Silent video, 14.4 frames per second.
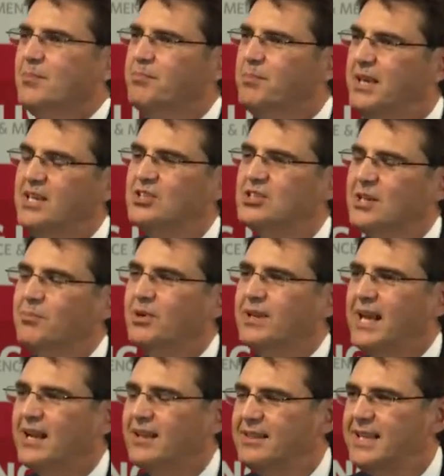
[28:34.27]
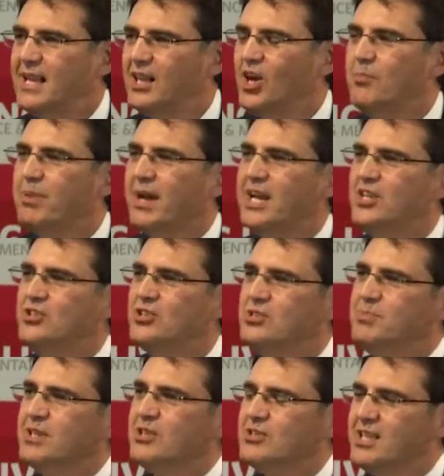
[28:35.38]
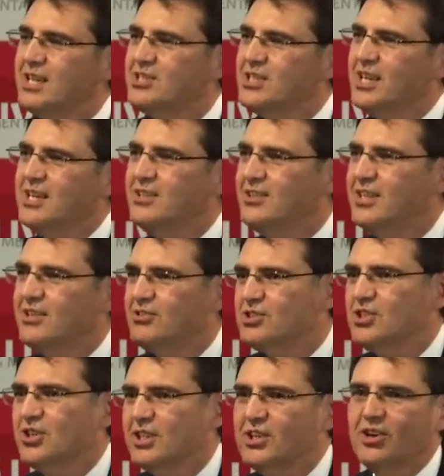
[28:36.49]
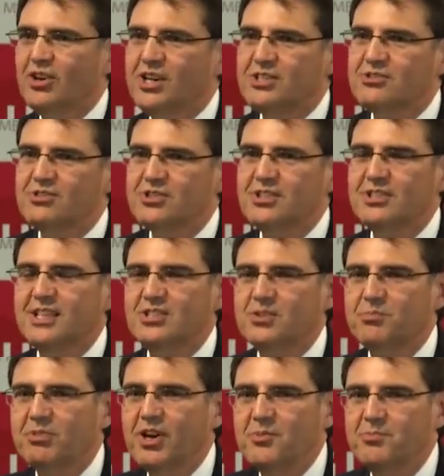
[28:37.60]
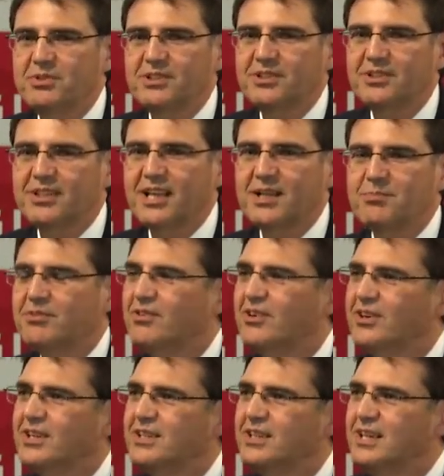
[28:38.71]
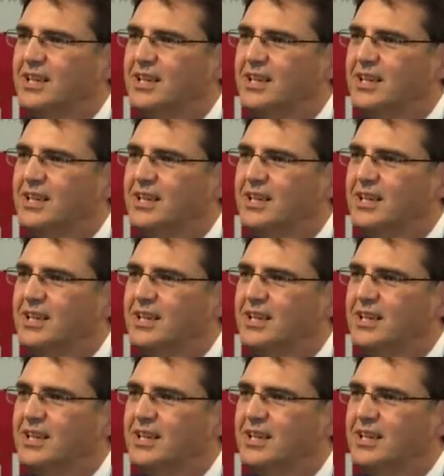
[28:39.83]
picking somebody out of the yellow pages because they say that they're a psychiatrist, that's appropriate that they provide